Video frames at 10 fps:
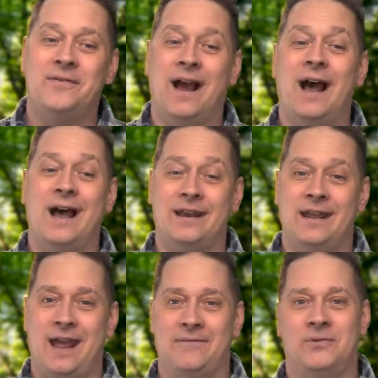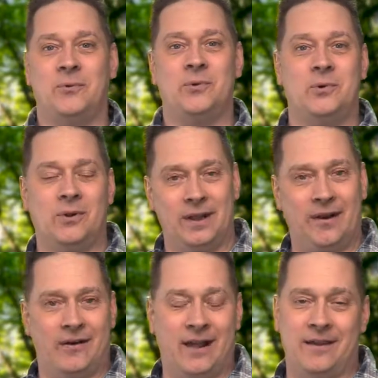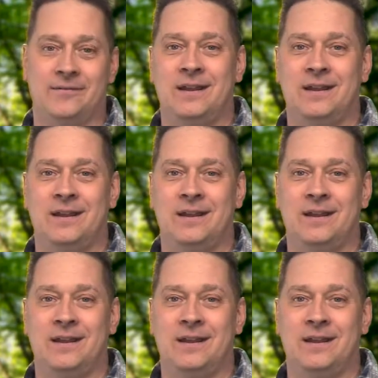God have the rule in our life.